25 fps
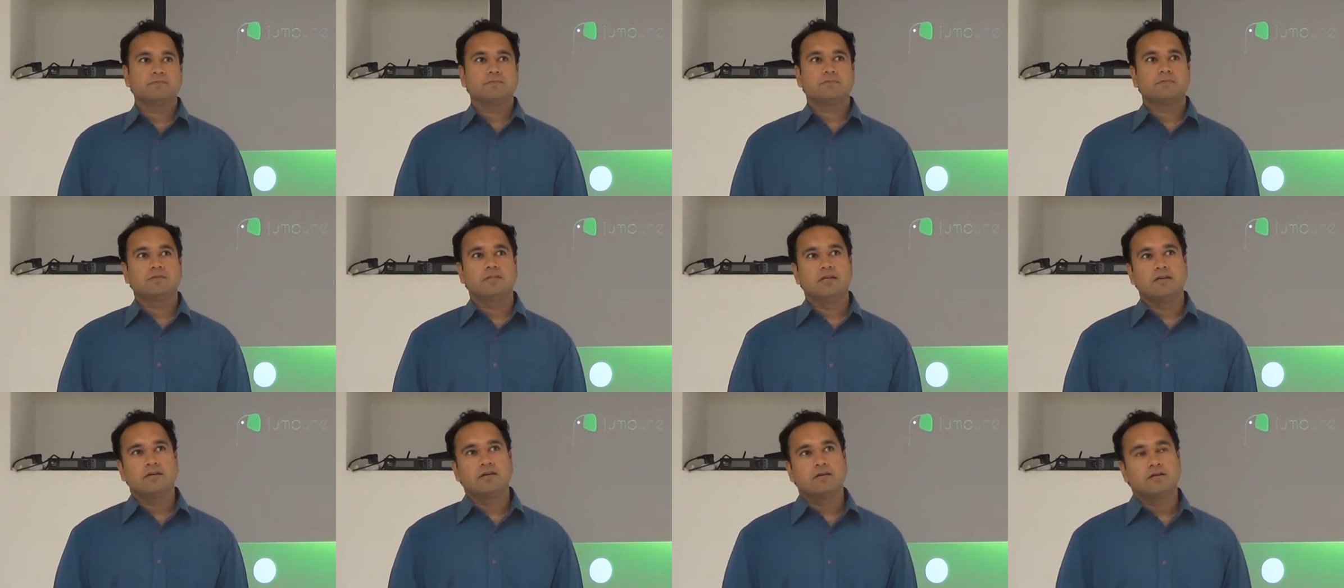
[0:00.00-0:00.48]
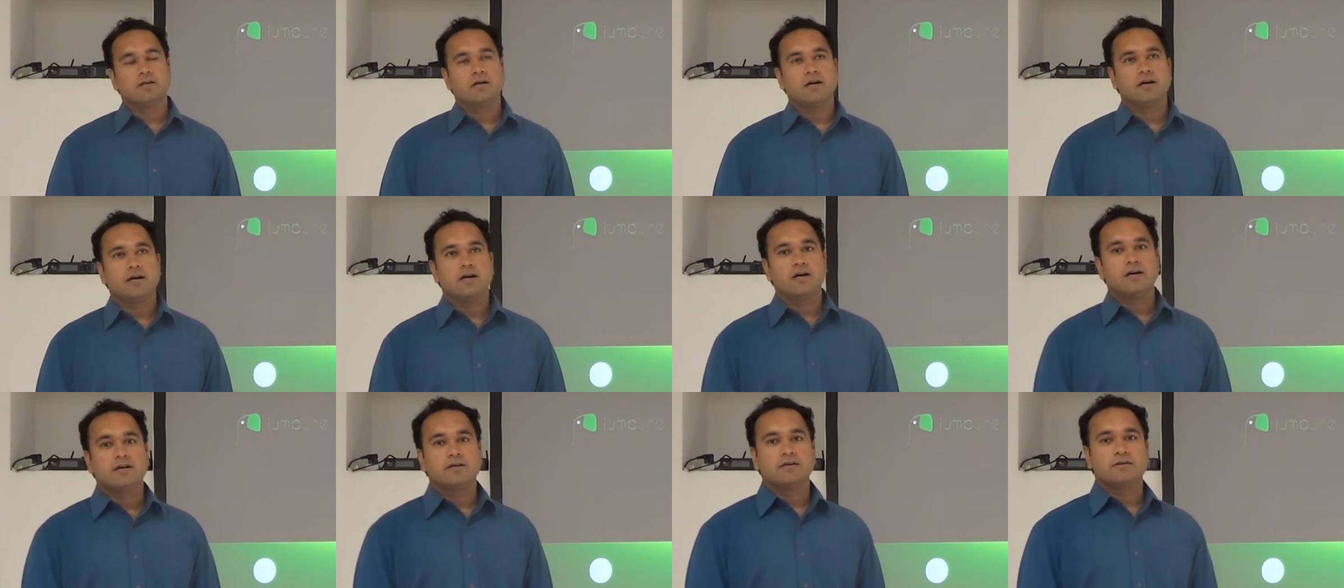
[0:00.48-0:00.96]
there
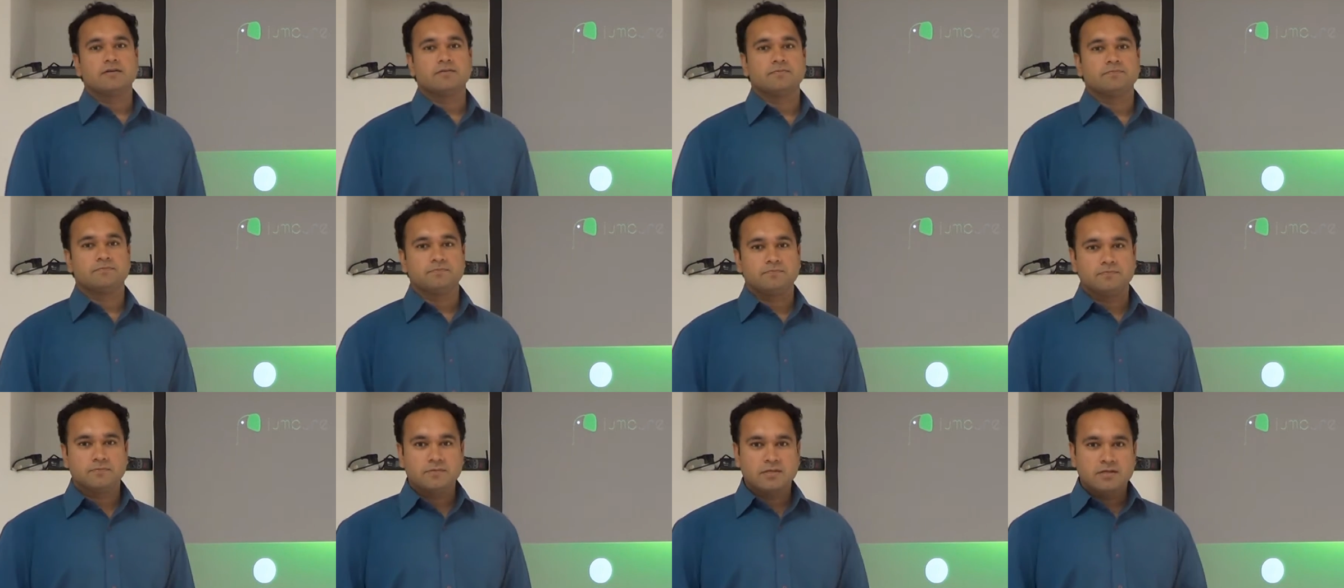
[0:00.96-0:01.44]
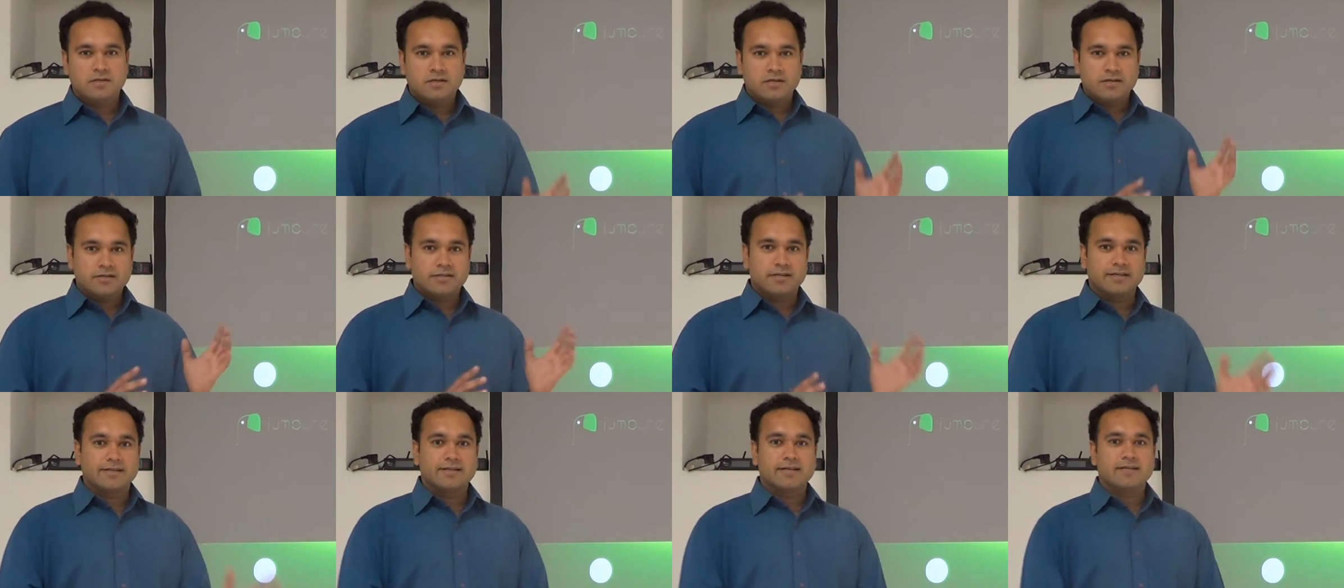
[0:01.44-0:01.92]
are
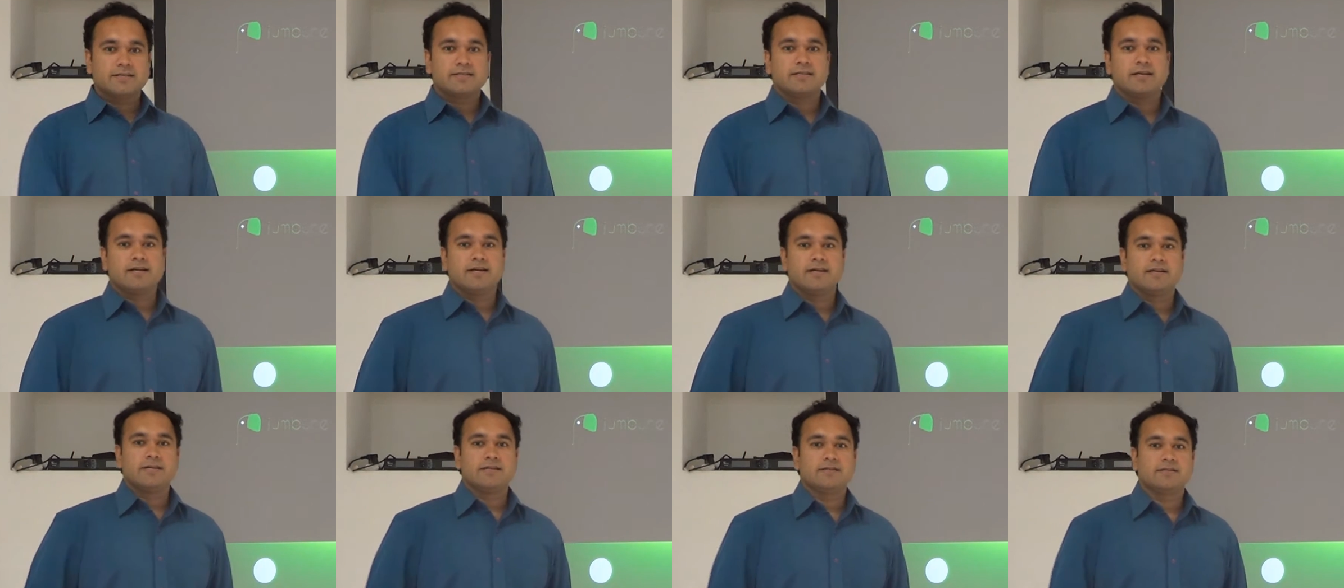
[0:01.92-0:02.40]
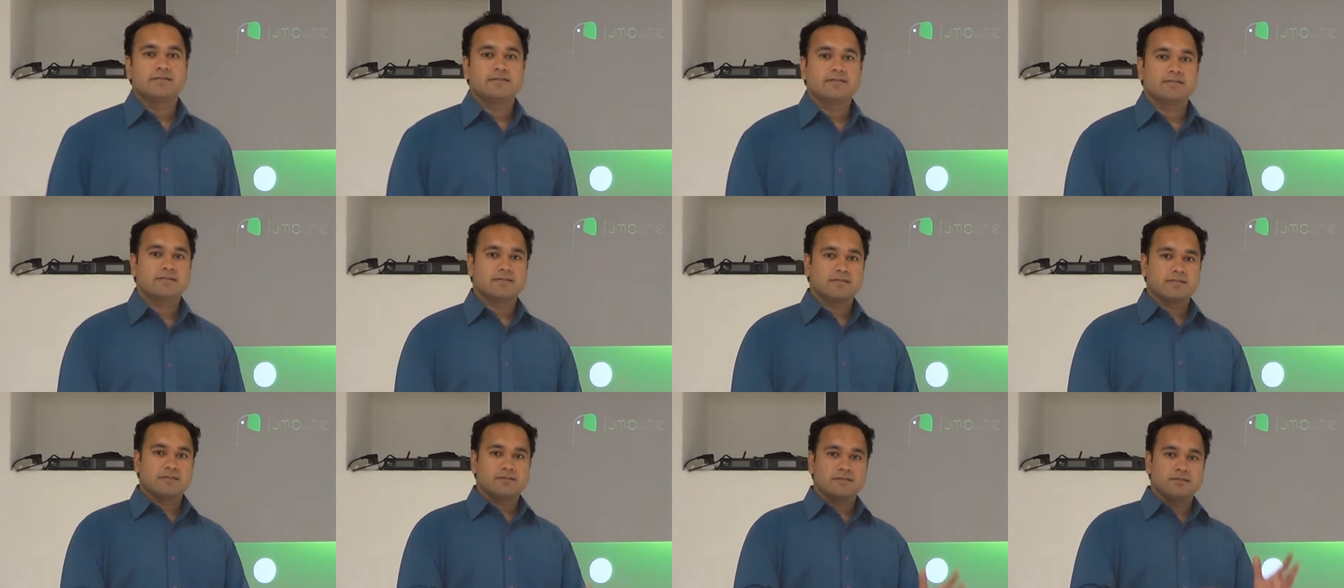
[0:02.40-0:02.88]
data
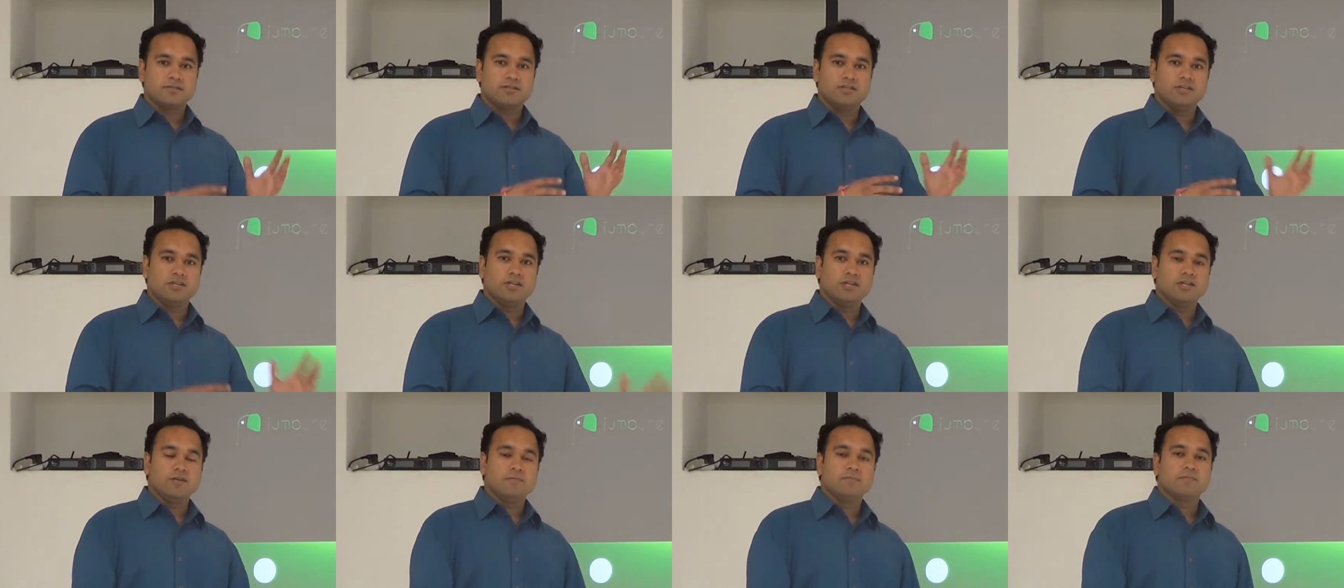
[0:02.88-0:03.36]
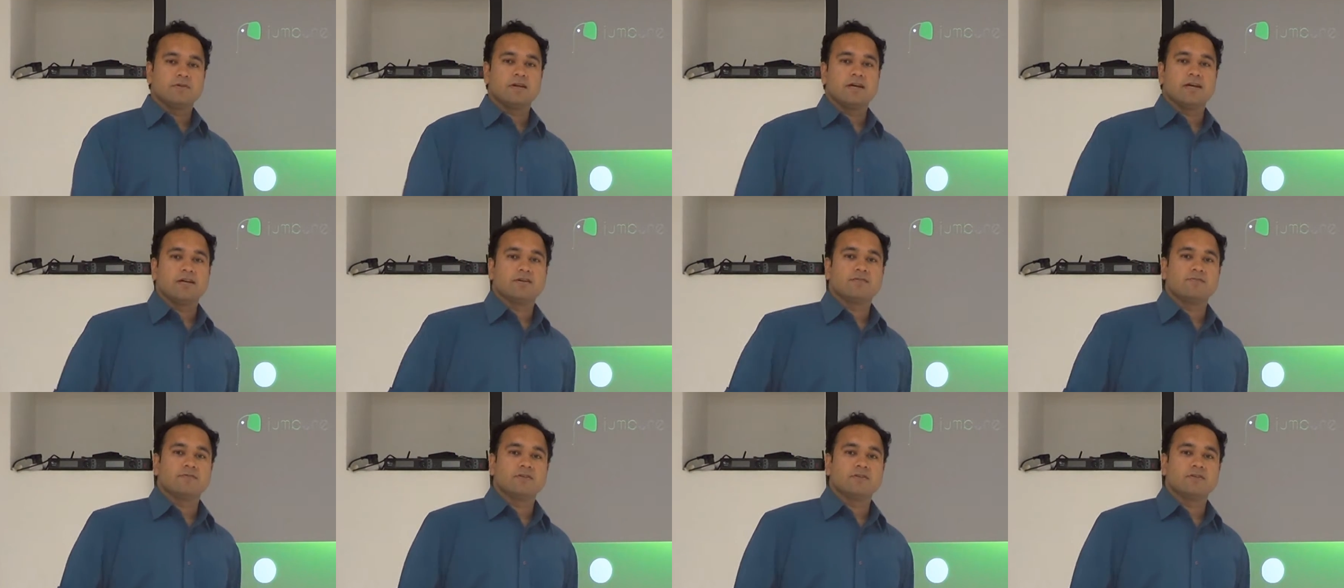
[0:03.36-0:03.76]
science team, right,